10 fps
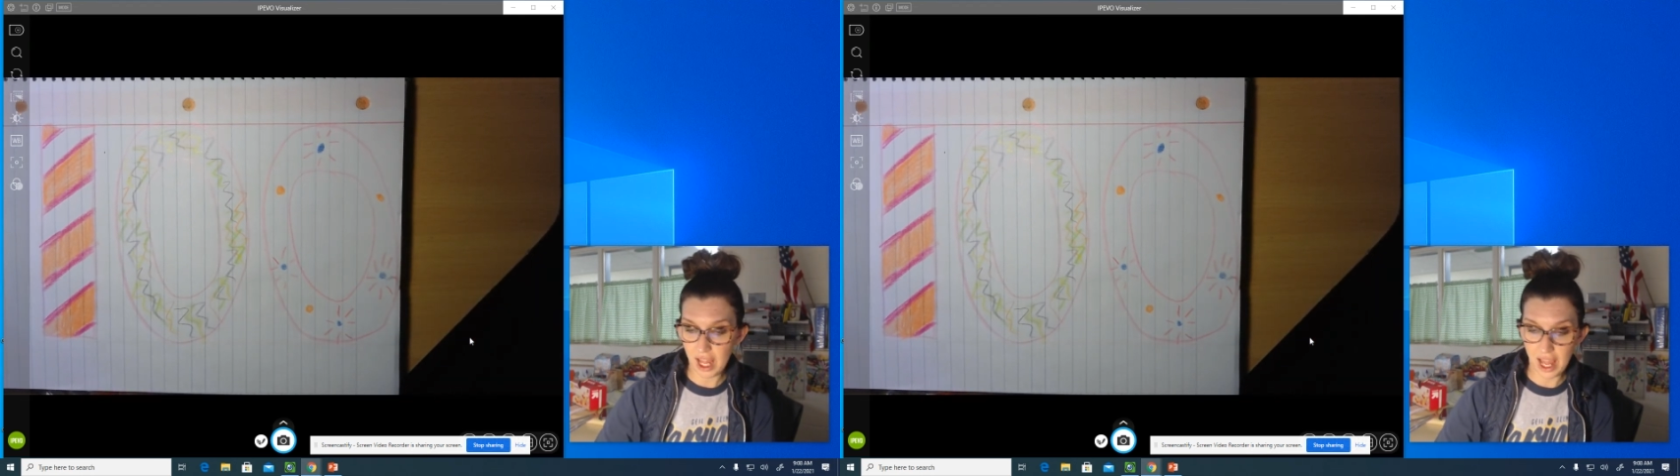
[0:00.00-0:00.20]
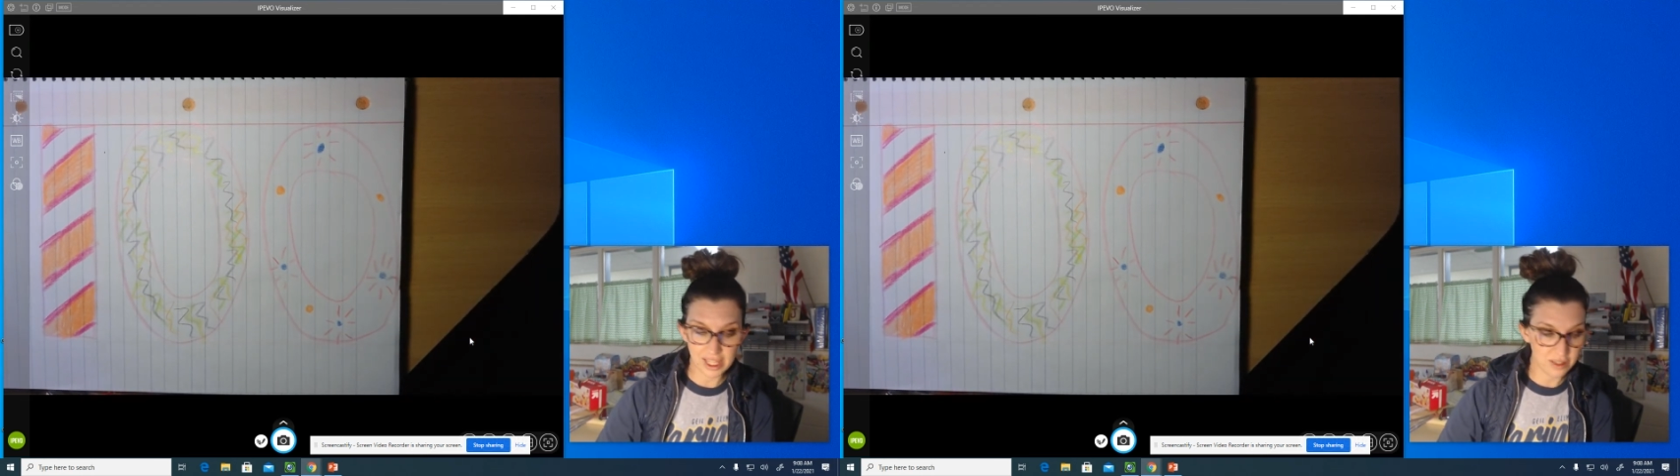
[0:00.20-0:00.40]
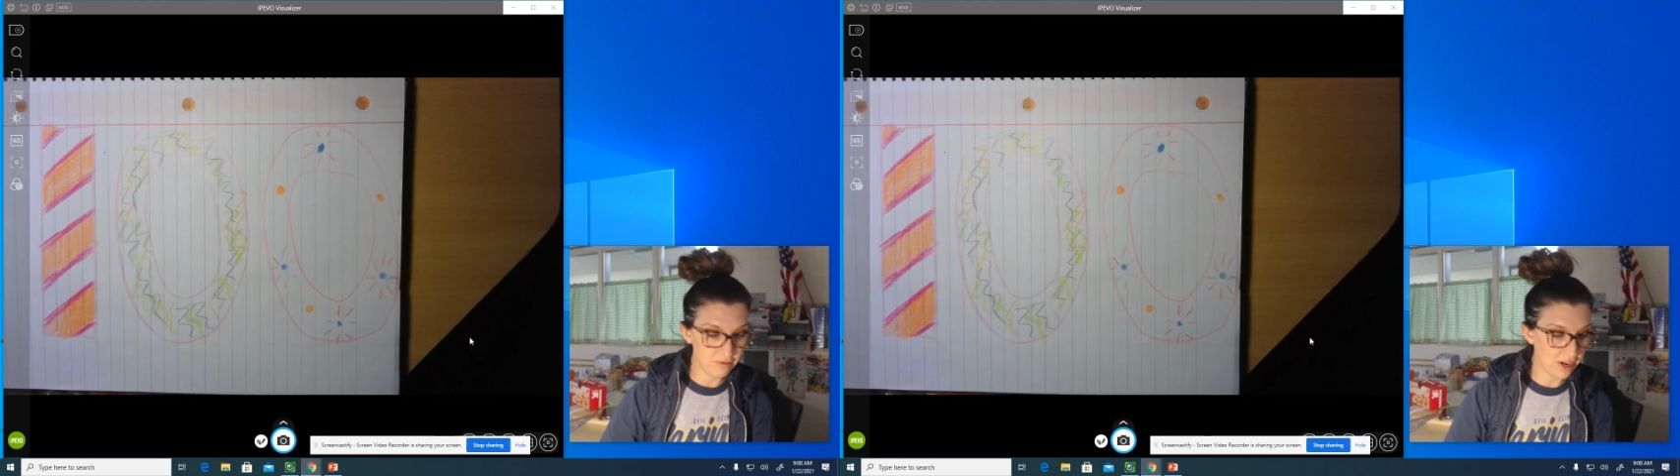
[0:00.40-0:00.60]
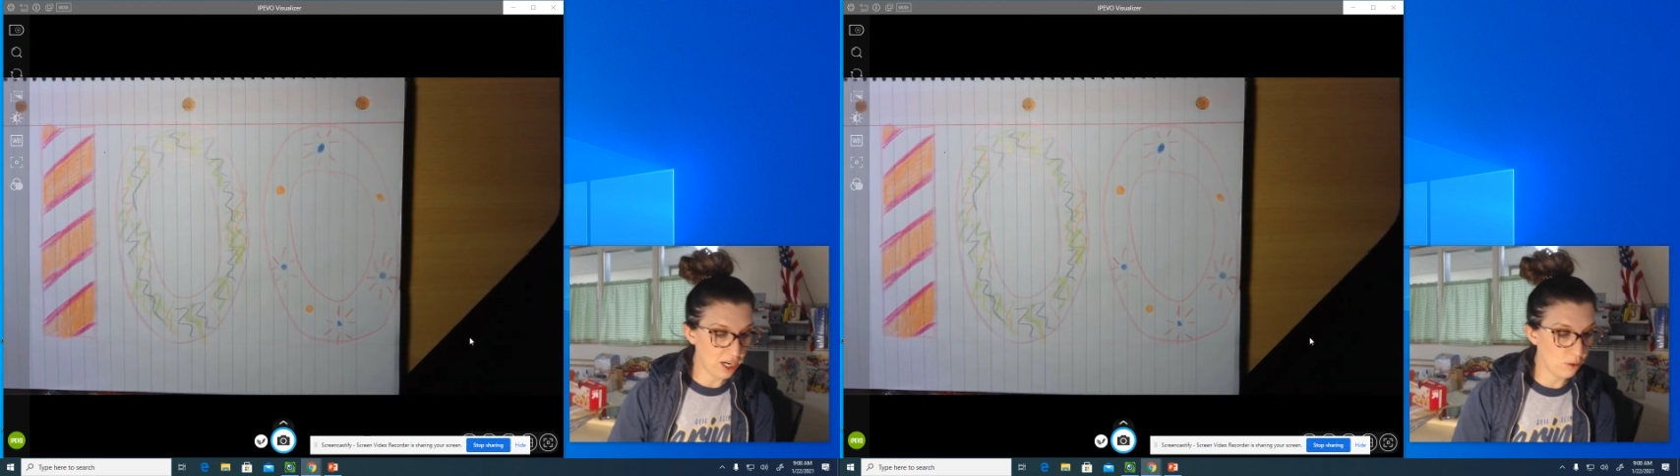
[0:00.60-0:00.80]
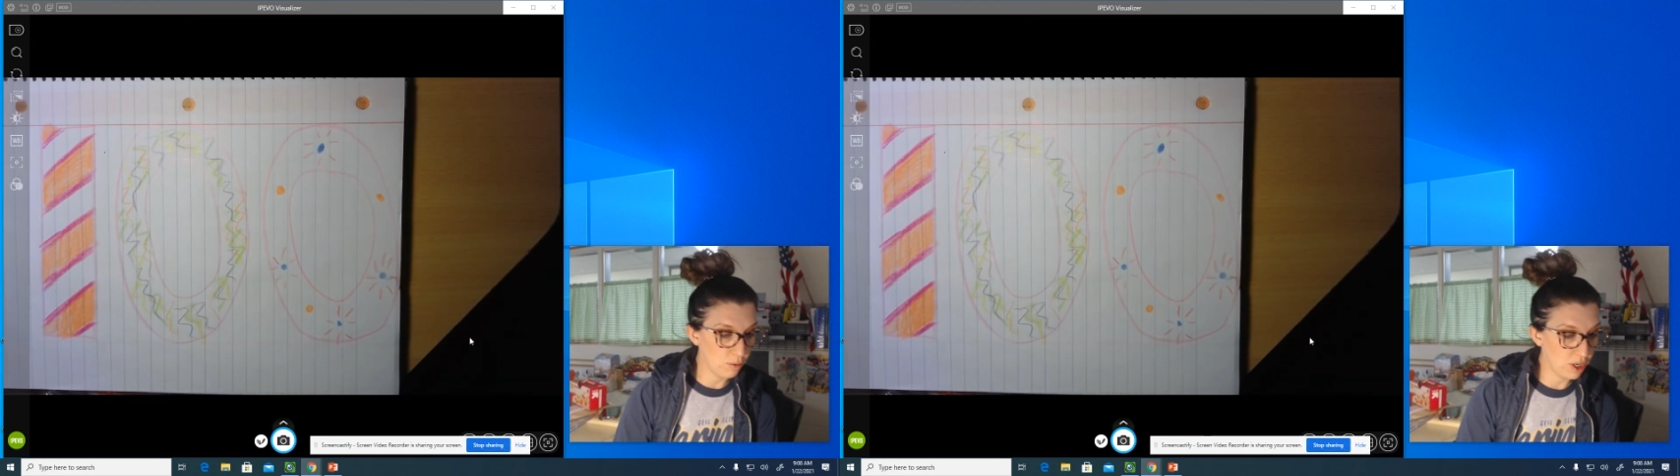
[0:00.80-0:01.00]
as
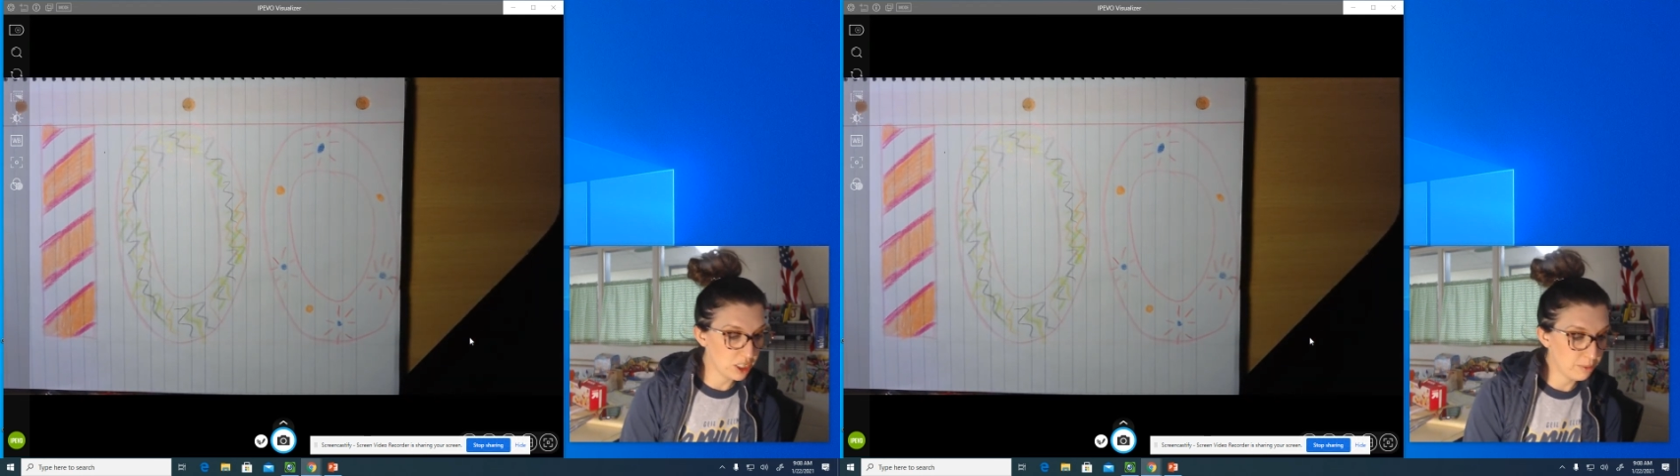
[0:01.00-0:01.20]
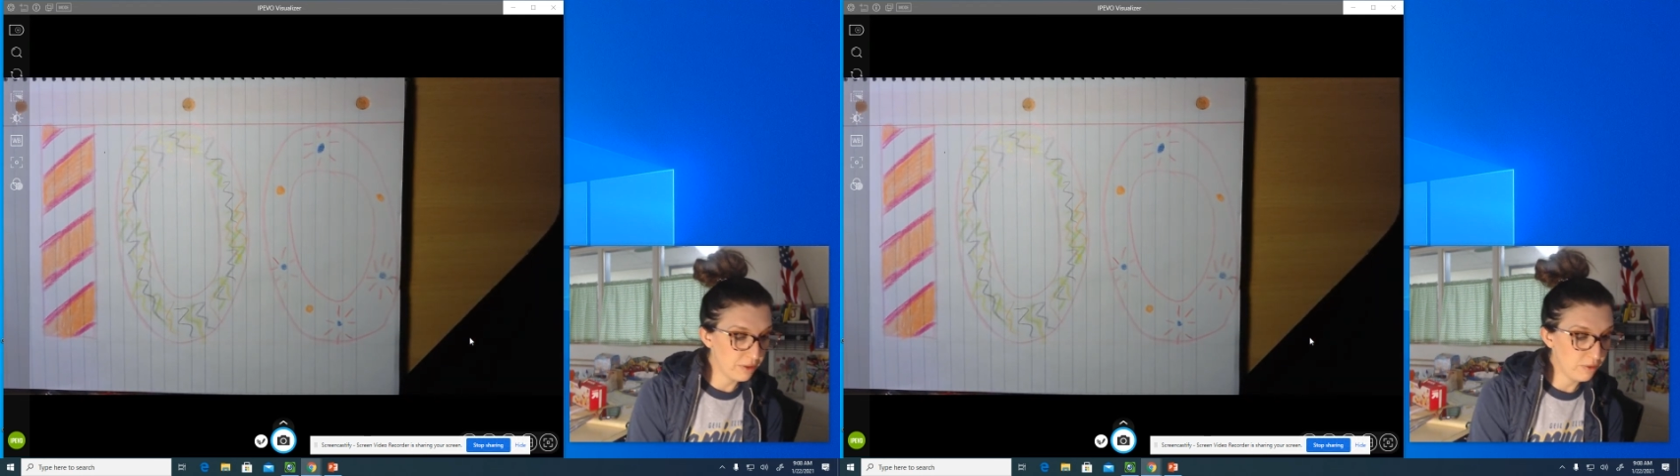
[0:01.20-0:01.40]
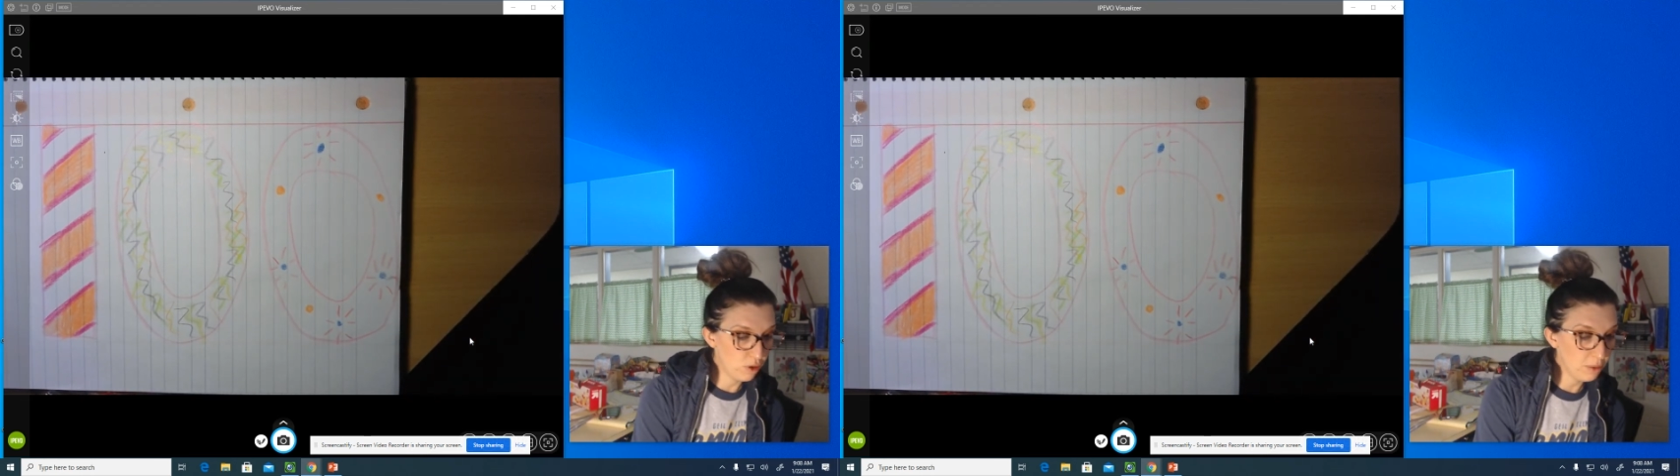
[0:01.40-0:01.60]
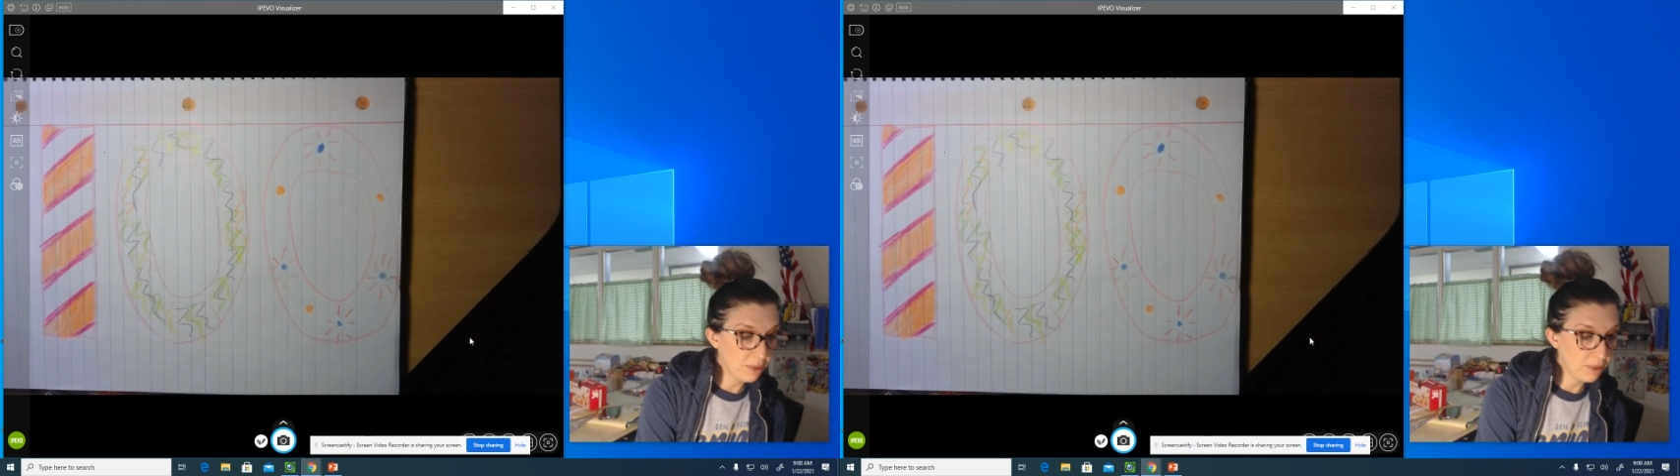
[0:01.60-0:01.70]
fireworks before,